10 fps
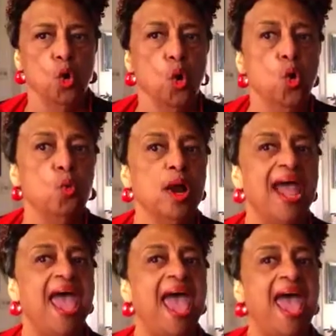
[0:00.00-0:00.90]
who were
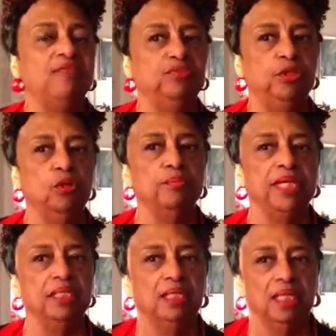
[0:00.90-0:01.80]
half
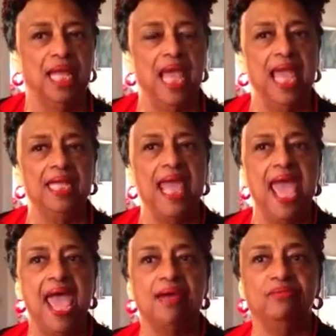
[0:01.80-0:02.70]
human and
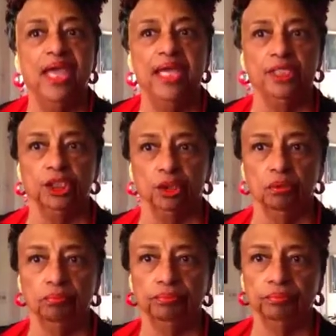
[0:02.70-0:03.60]
half angel.